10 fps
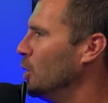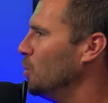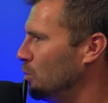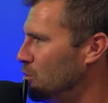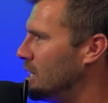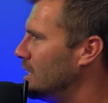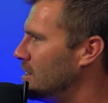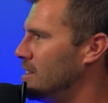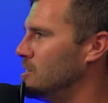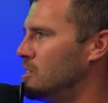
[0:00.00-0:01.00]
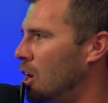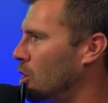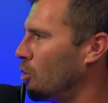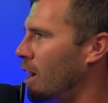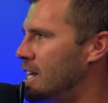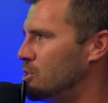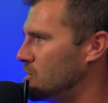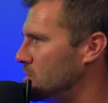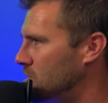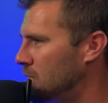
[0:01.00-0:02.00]
When you get into these younger ages,
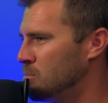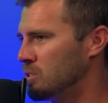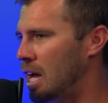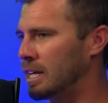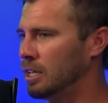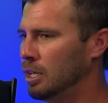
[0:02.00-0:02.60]
it seems like